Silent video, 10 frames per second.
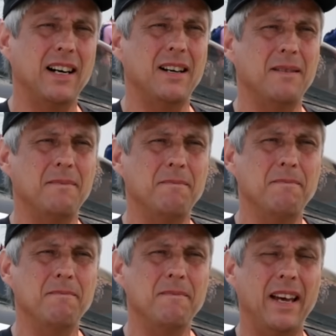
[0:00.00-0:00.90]

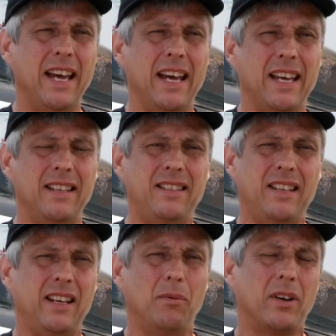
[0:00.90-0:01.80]
um, and
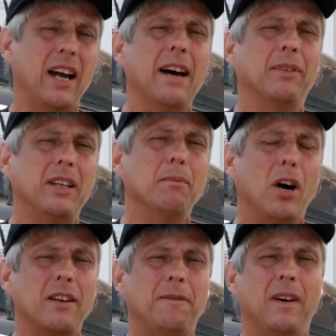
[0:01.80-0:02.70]
they were heavily
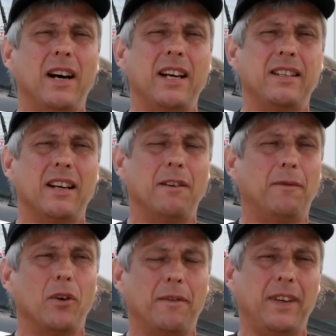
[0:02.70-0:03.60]
modified uh,
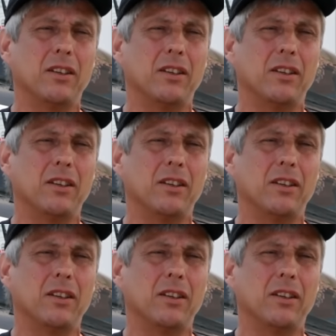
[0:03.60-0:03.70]
for the